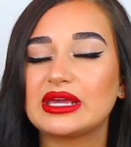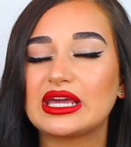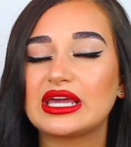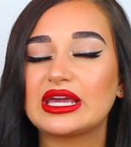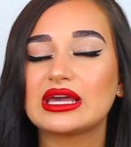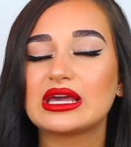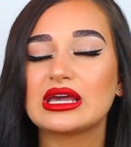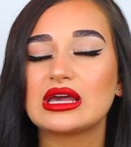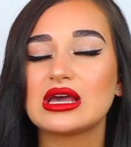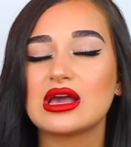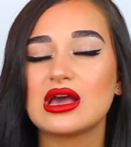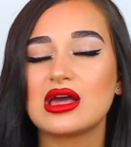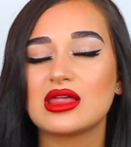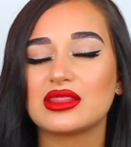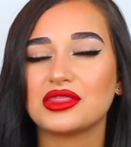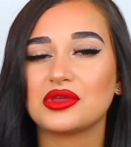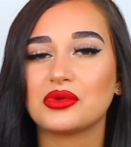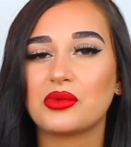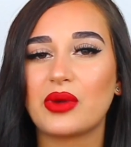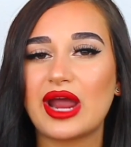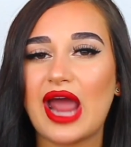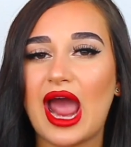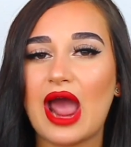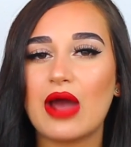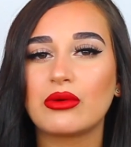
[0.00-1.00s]
me
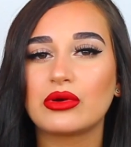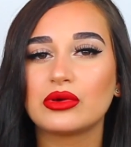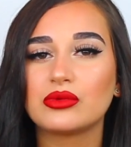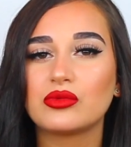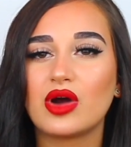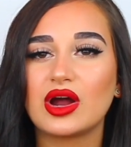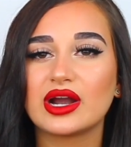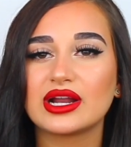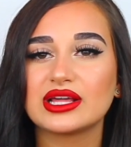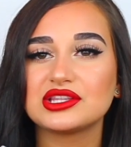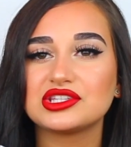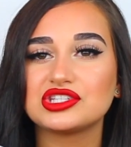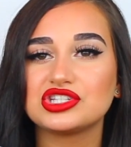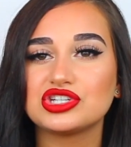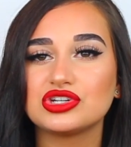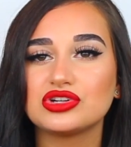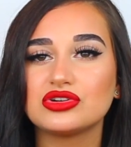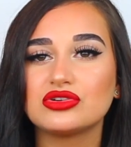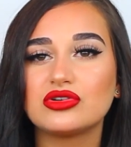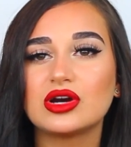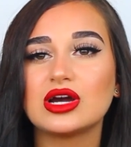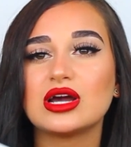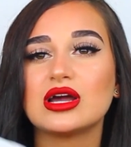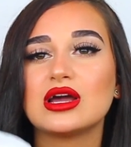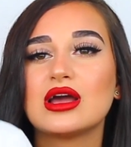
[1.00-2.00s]
the way I would want it
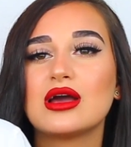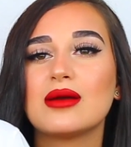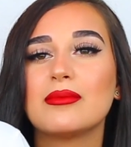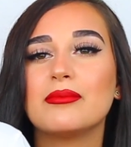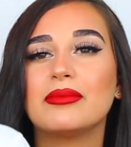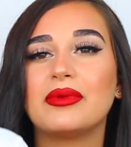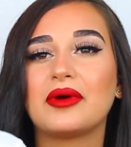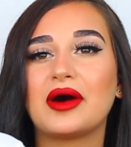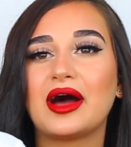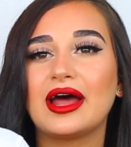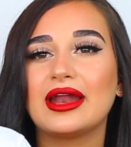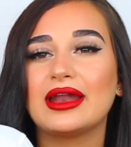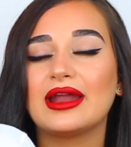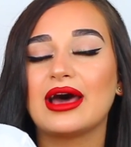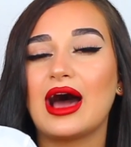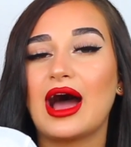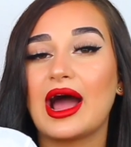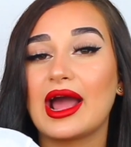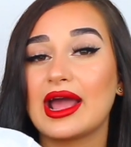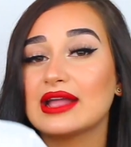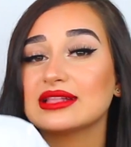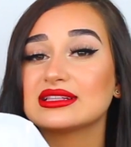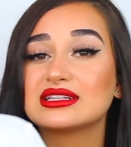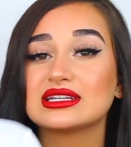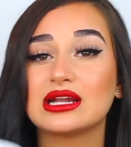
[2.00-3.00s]
to, but
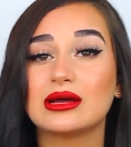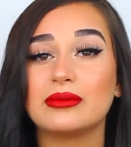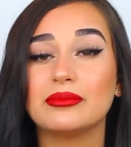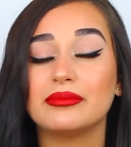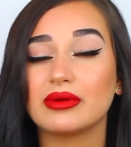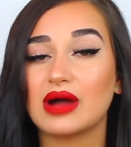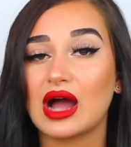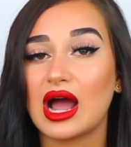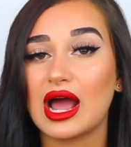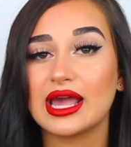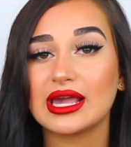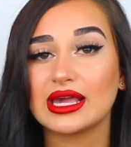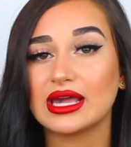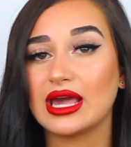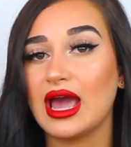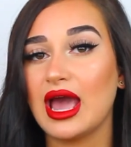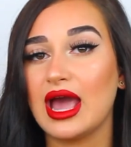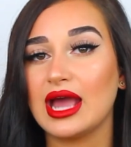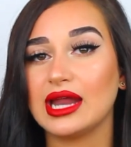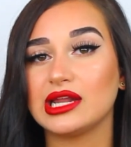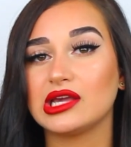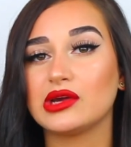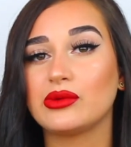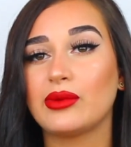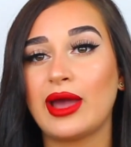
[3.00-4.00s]
I ended up buying it
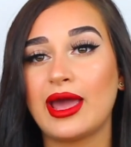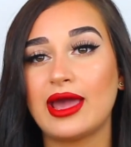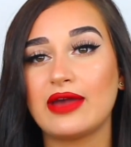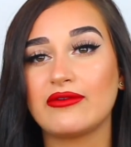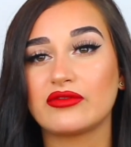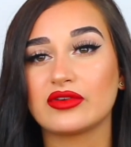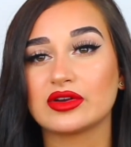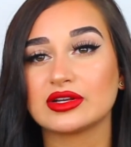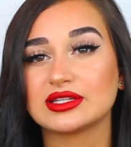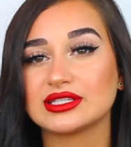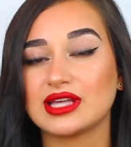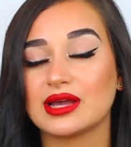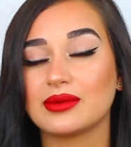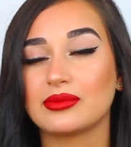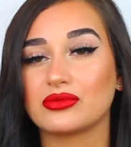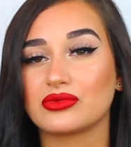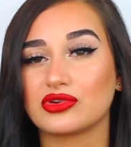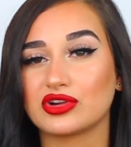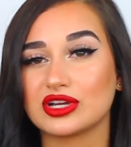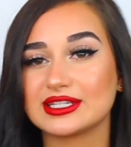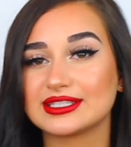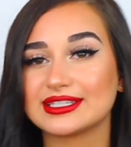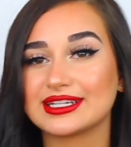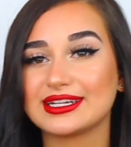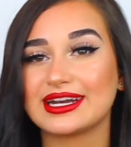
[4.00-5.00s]
anyway for some
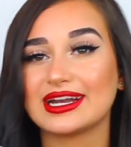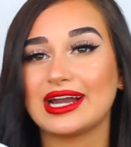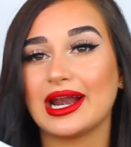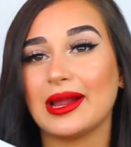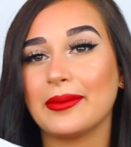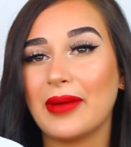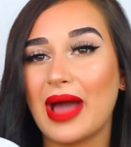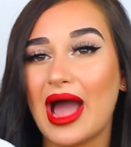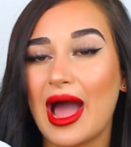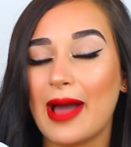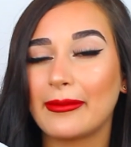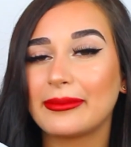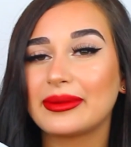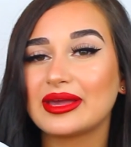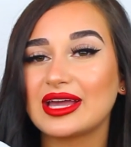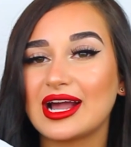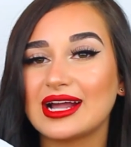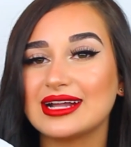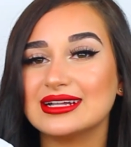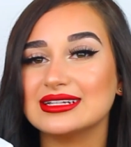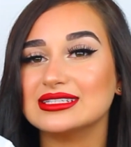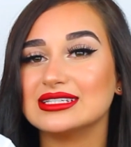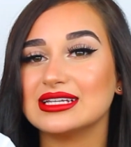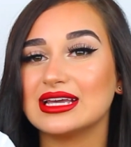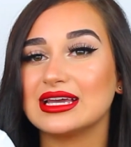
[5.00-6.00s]
reason and I'm happy
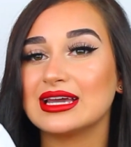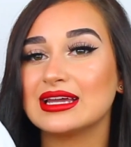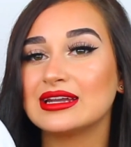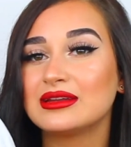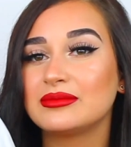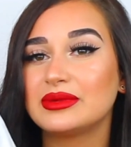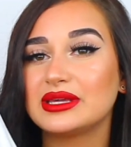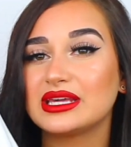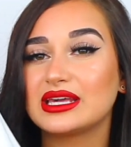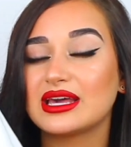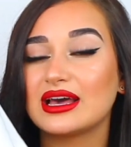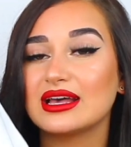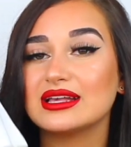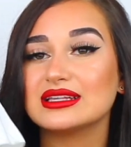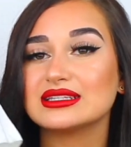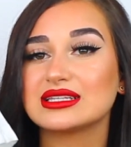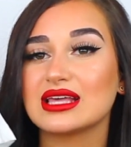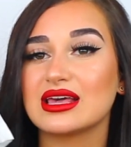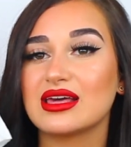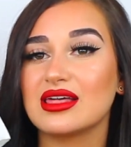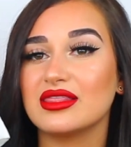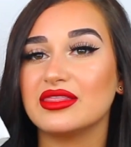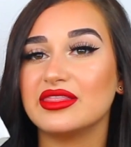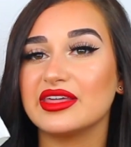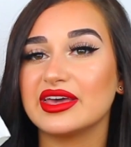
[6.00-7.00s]
I did because
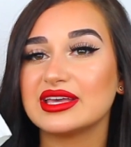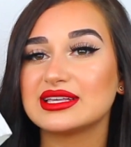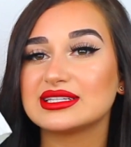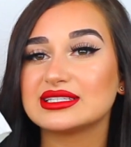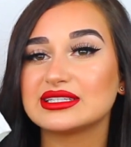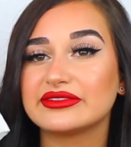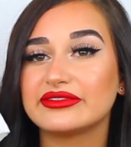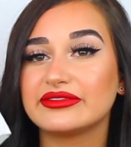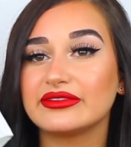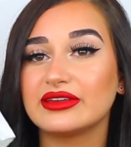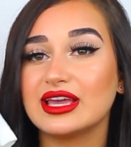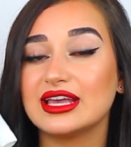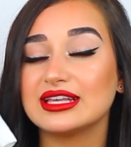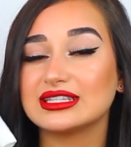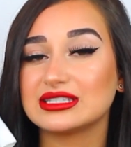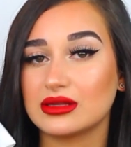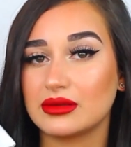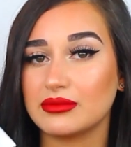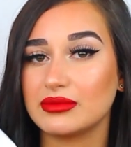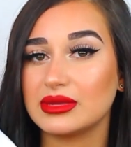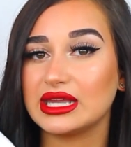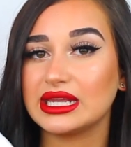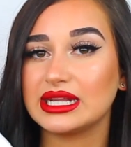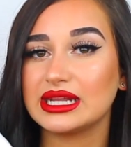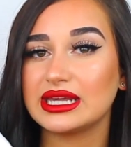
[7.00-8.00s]
this is
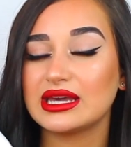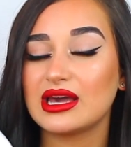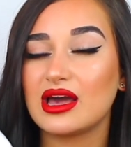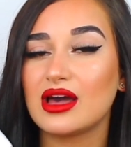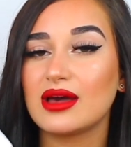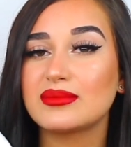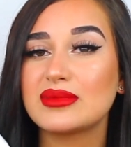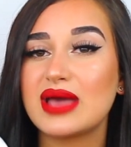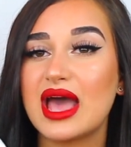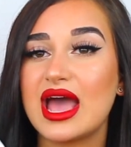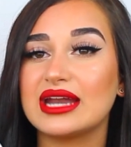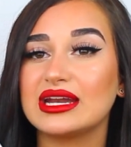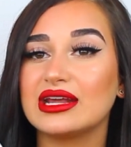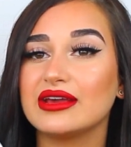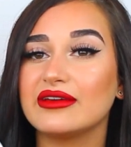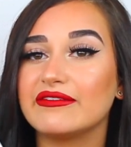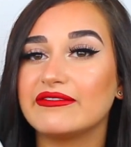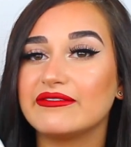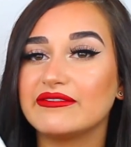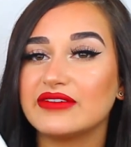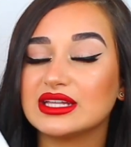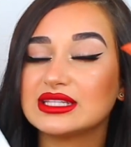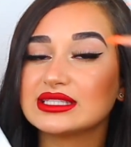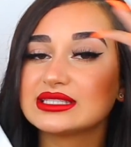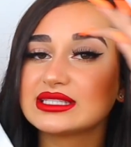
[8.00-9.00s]
a medium and it
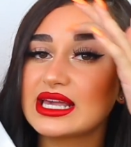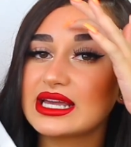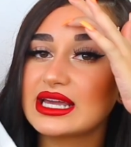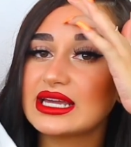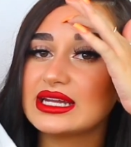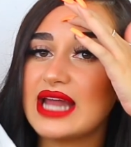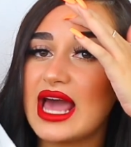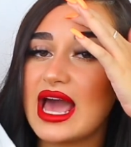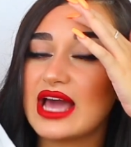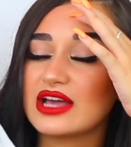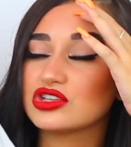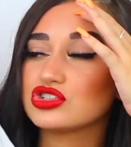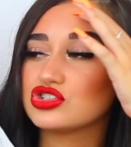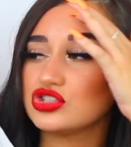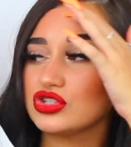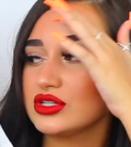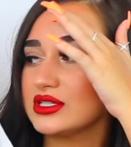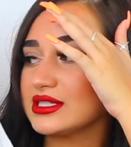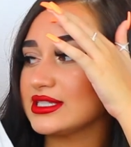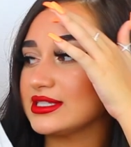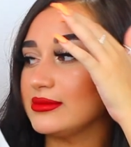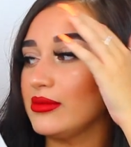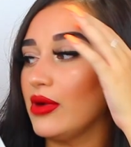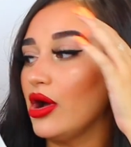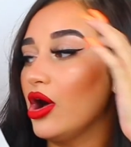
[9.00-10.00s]
fits like an extra
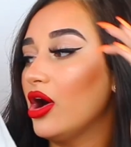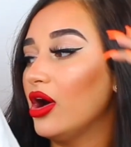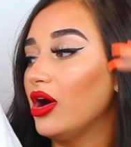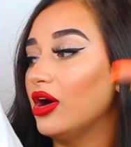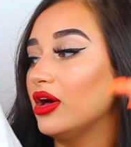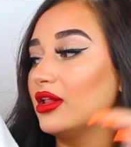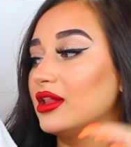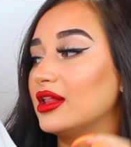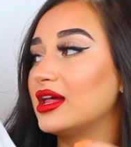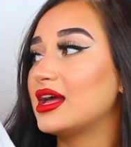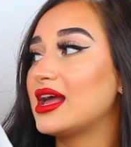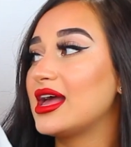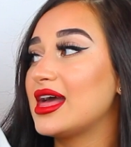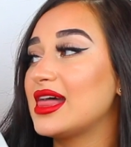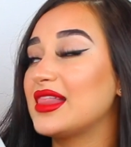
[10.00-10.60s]
small.